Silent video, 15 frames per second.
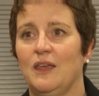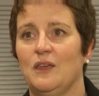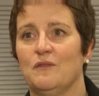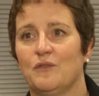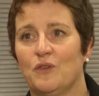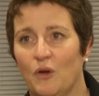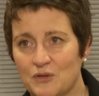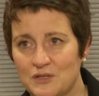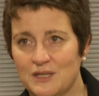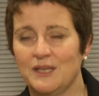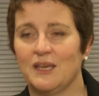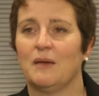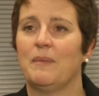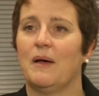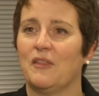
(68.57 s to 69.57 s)
You've got to
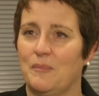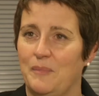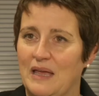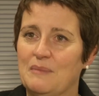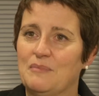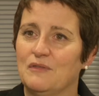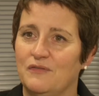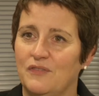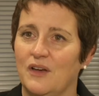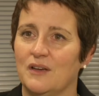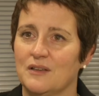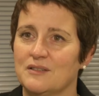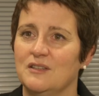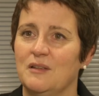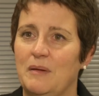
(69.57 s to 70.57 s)
think about the people first,